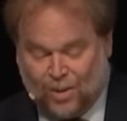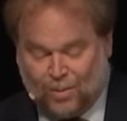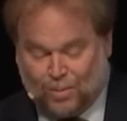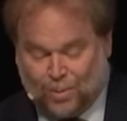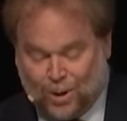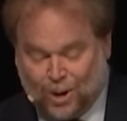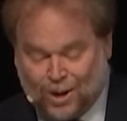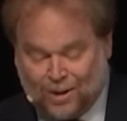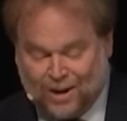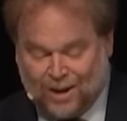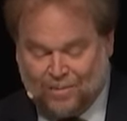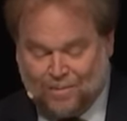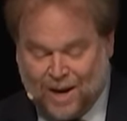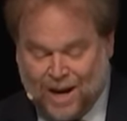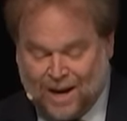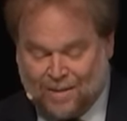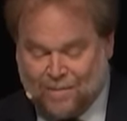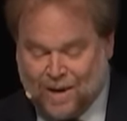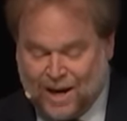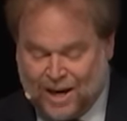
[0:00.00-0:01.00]
Birkeland
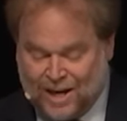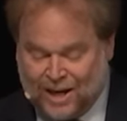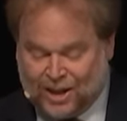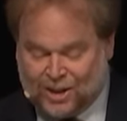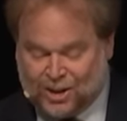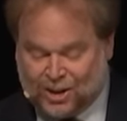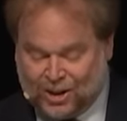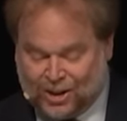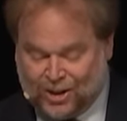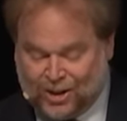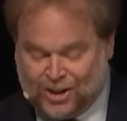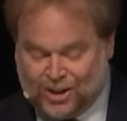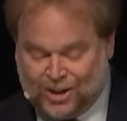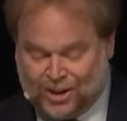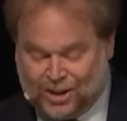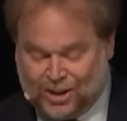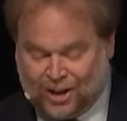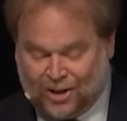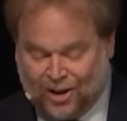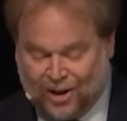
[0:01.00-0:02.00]
made many excursions
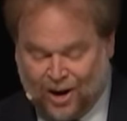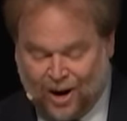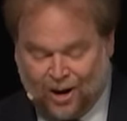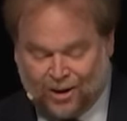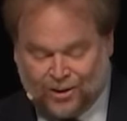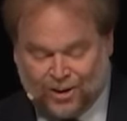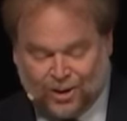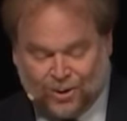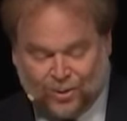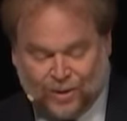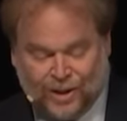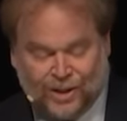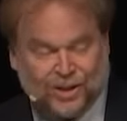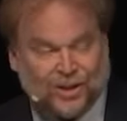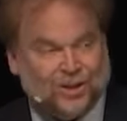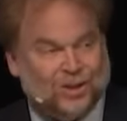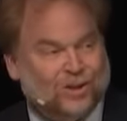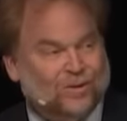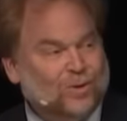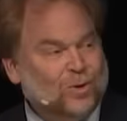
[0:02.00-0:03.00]
into the Arctic
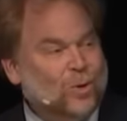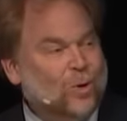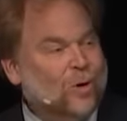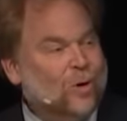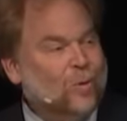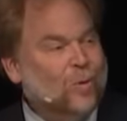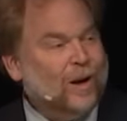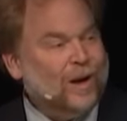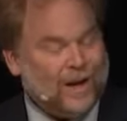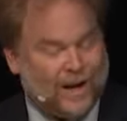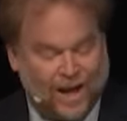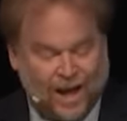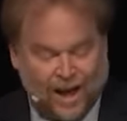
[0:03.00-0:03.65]
regions of Norway,